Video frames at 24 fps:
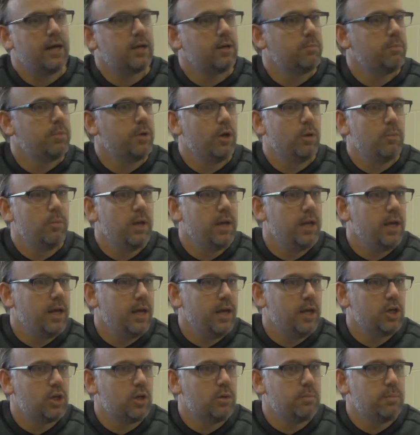a peer
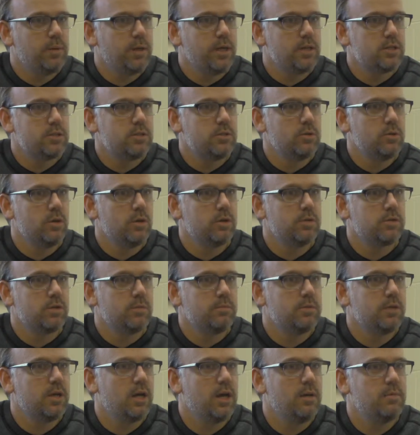mediation piece to it.
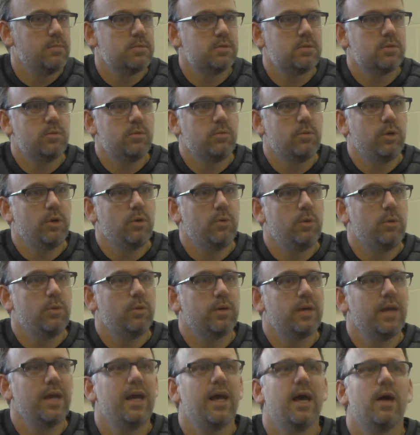Sometimes, we
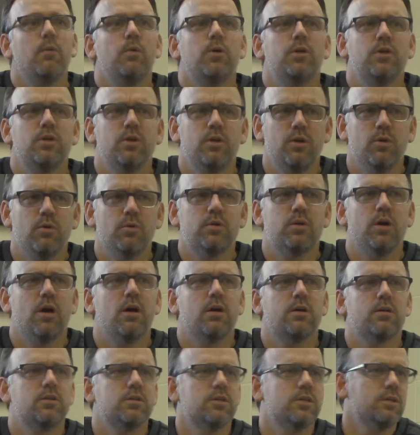want, hey, I want you to go
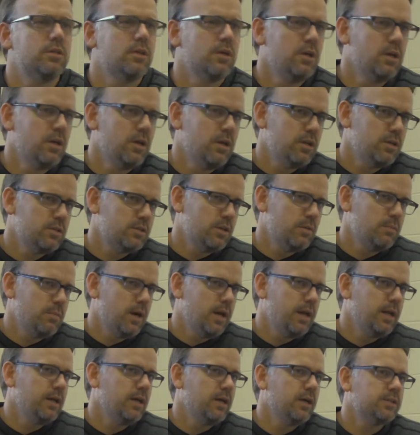talk to
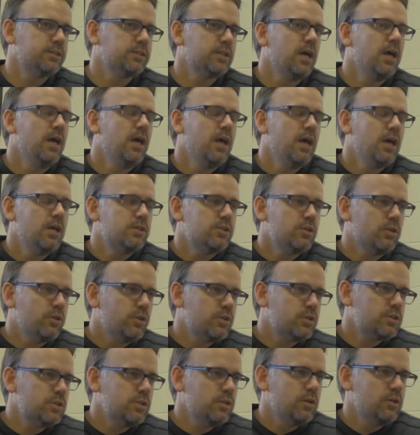somebody else. So
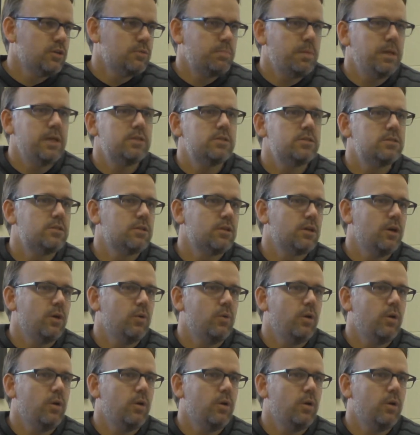there's pieces that go